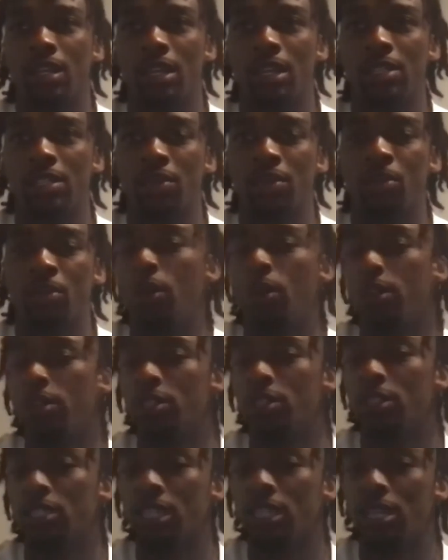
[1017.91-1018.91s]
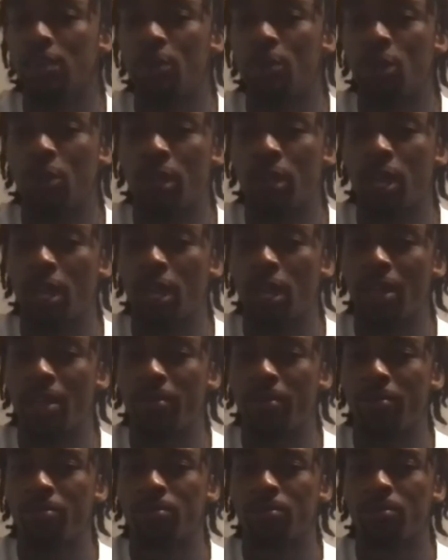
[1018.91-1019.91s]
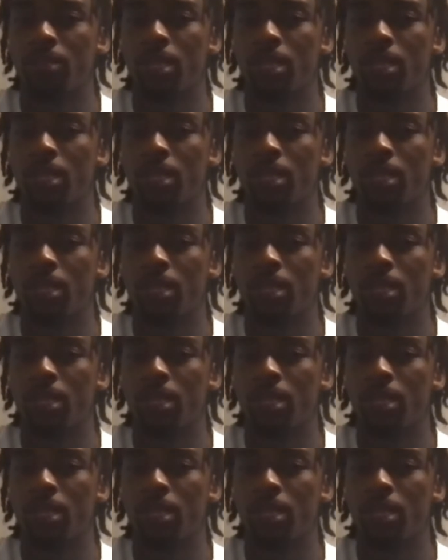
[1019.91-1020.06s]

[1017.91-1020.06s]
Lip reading: it's important just to keep your name